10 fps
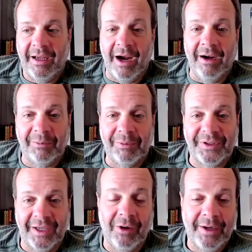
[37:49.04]
Eric was
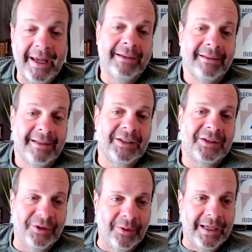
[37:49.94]
like, okay, let's
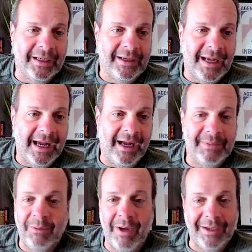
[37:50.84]
do it.
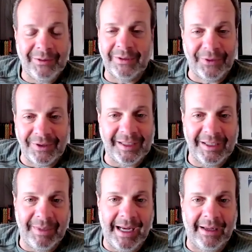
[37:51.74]
He went to his first
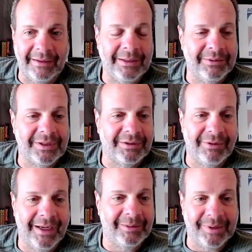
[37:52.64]
inbound. He was
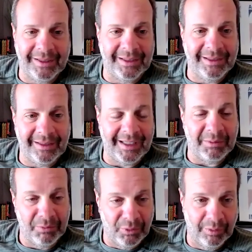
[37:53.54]
incredibly like
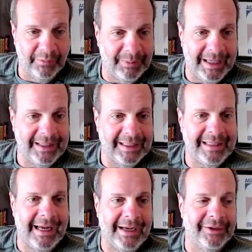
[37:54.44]
moved by the
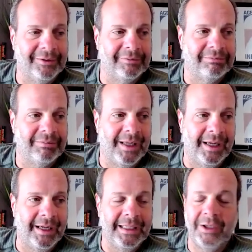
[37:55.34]
entire
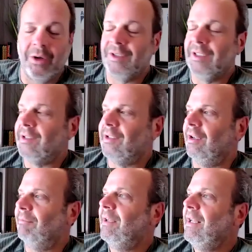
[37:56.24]

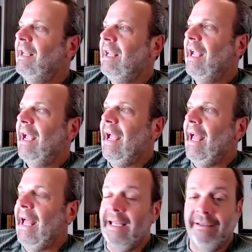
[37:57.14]
ecosystem,
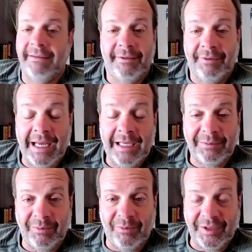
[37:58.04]
and the rest
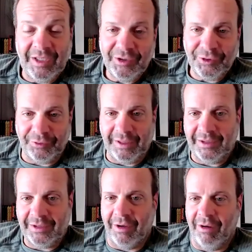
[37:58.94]
was history.
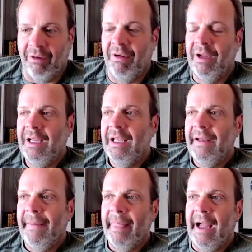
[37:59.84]
So
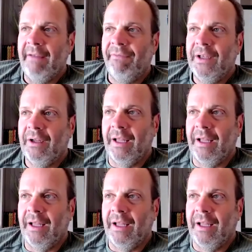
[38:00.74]
I feel